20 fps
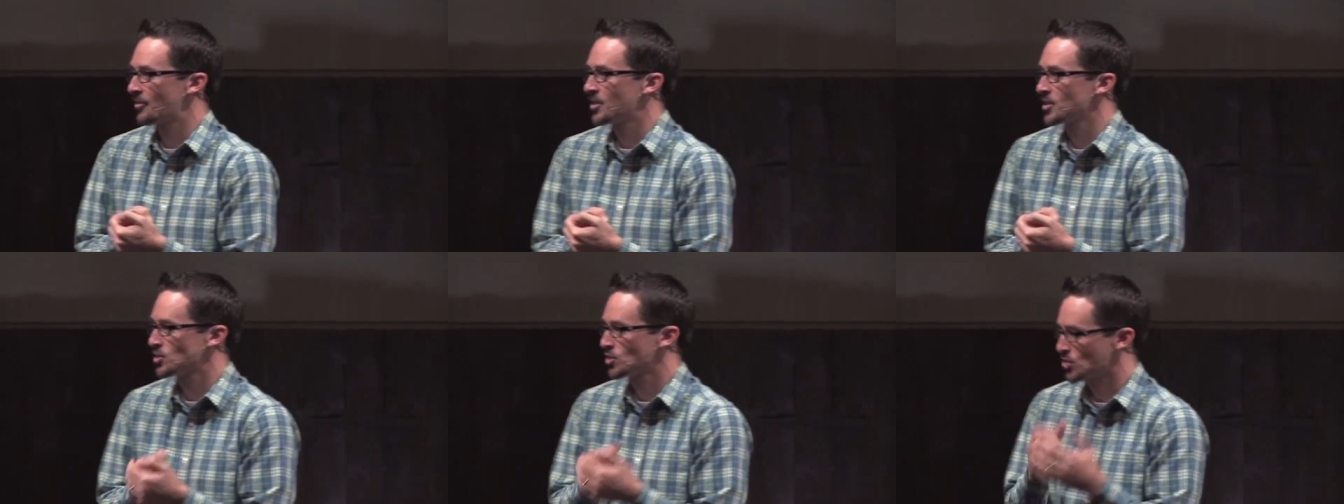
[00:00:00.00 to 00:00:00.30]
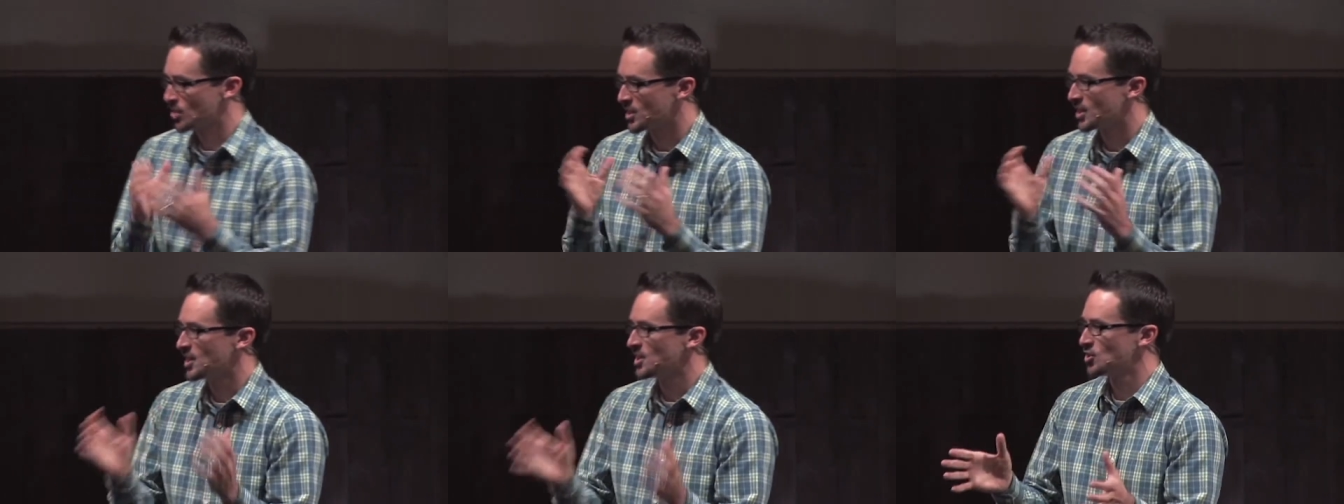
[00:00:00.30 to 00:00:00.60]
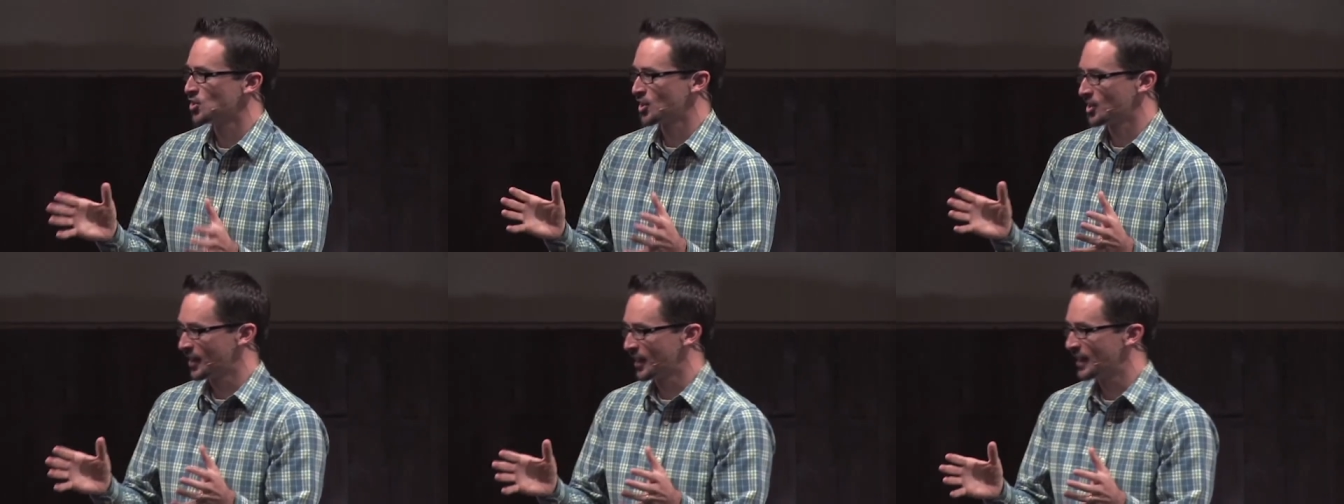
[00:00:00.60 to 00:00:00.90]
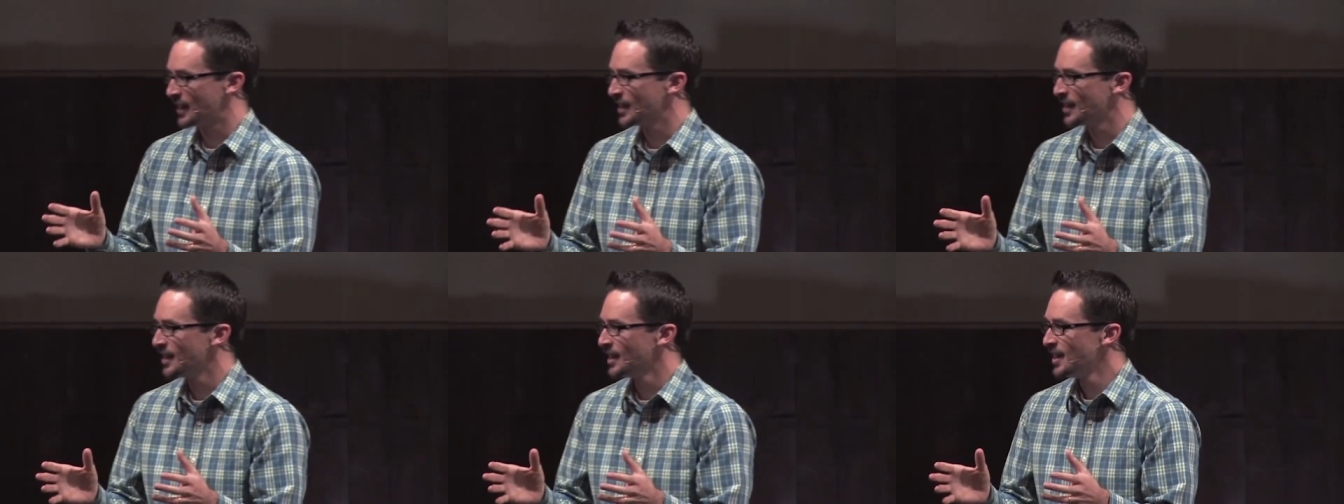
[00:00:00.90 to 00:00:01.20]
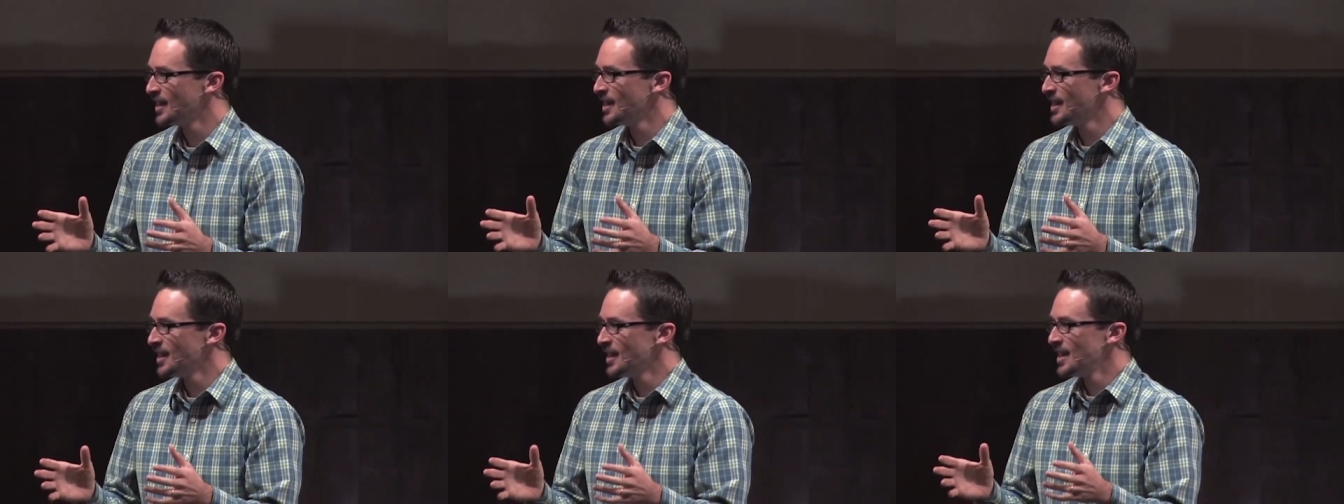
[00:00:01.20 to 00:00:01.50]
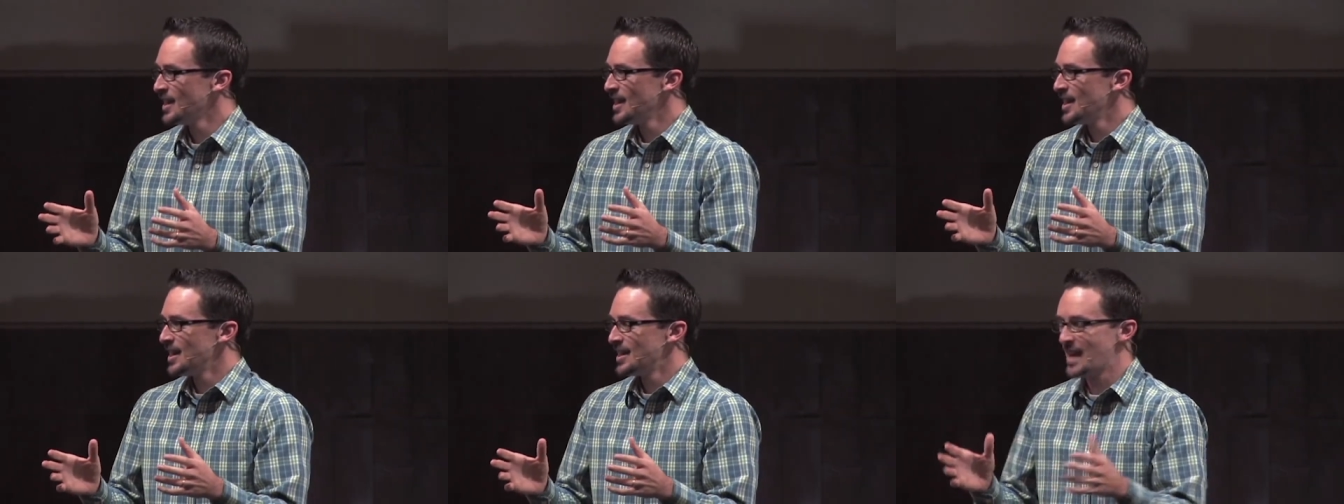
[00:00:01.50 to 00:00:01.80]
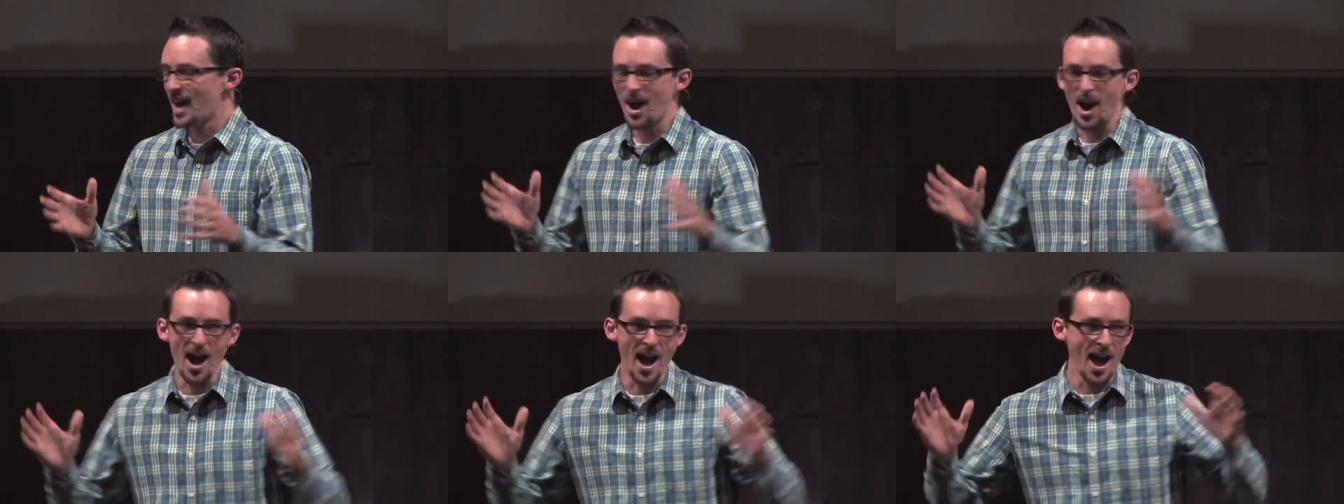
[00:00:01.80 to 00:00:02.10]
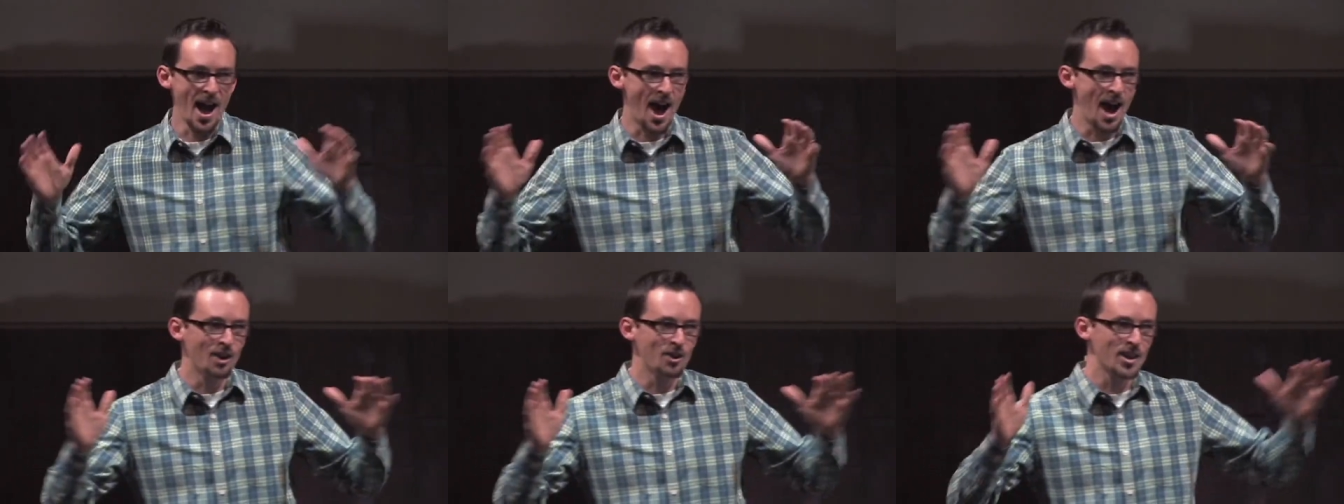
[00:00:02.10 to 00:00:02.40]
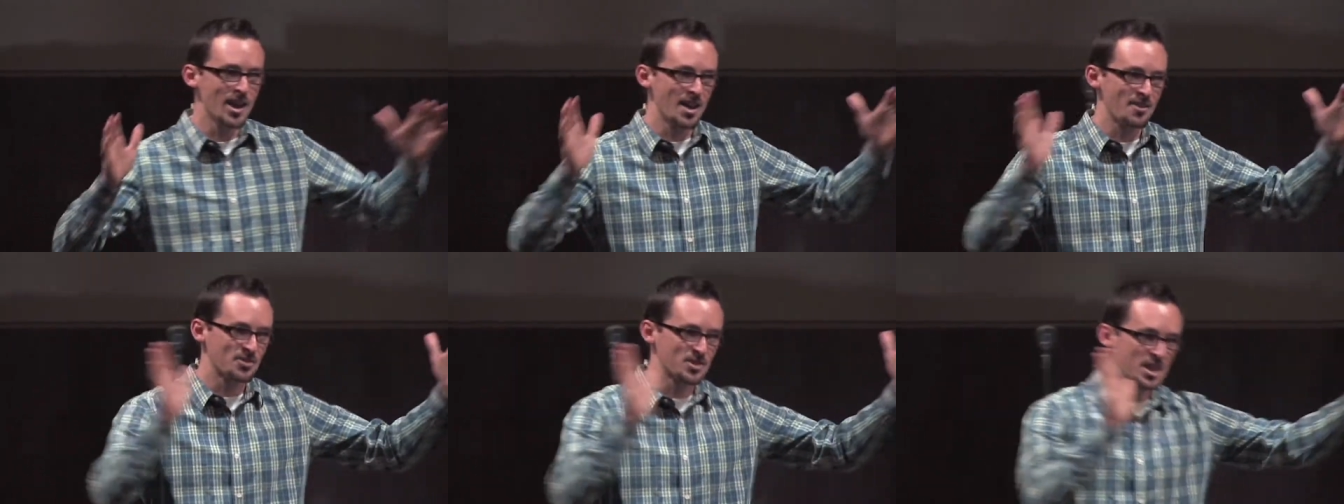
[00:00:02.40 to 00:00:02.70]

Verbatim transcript: this strategically. Now, I, I only have